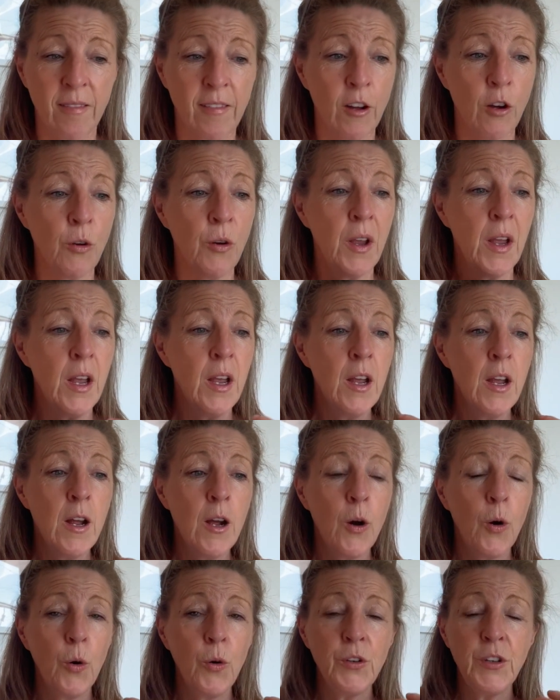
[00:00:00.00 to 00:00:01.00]
So
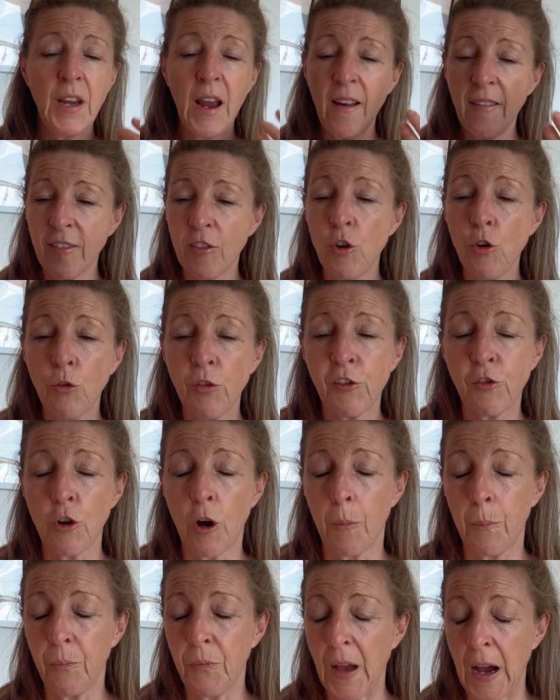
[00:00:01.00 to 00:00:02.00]
yes, you'll
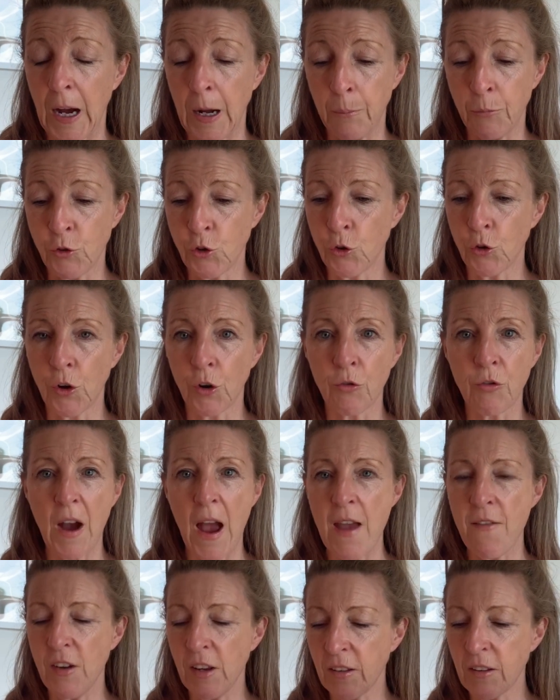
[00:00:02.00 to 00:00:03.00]
stop sugar
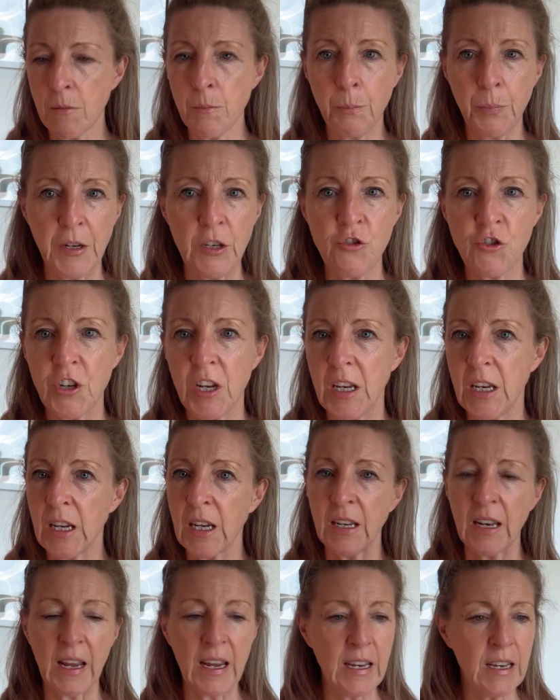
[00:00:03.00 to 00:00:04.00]
cravings and binge eating
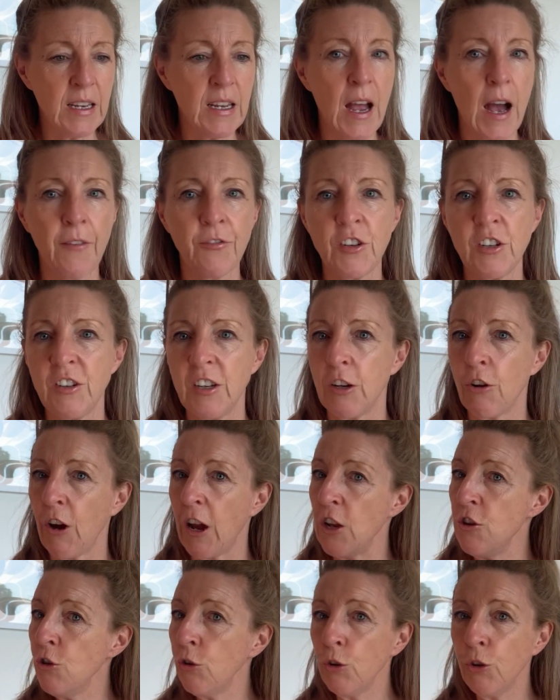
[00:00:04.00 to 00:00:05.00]
and eating after dinner,
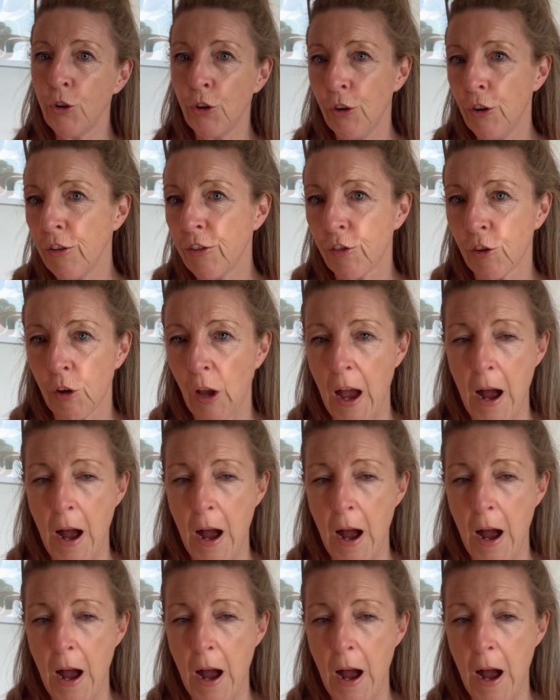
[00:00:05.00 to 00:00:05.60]
and you'll lose,